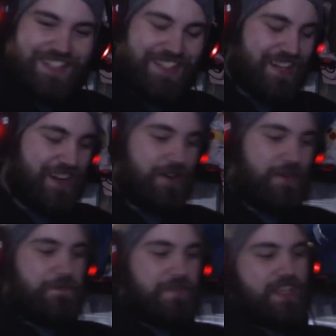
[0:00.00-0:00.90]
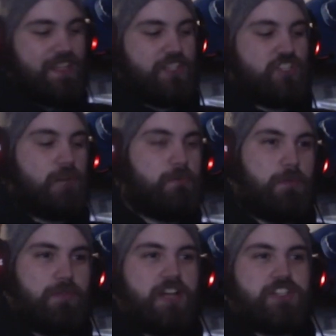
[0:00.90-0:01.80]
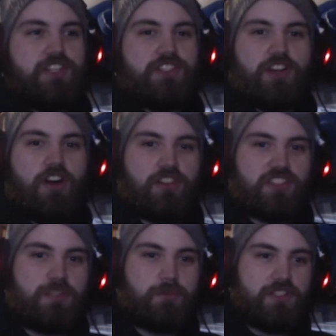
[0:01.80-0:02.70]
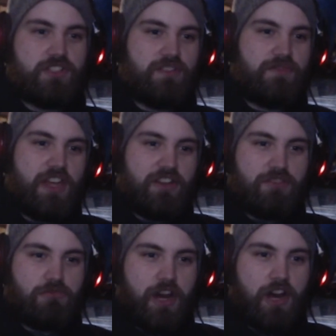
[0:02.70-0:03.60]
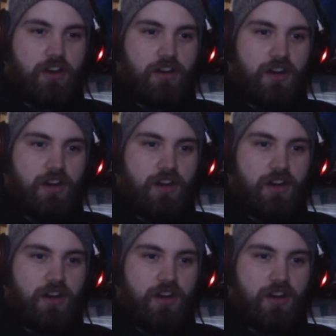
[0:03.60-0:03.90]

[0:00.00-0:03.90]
The jumbo plushies are similar to the very rare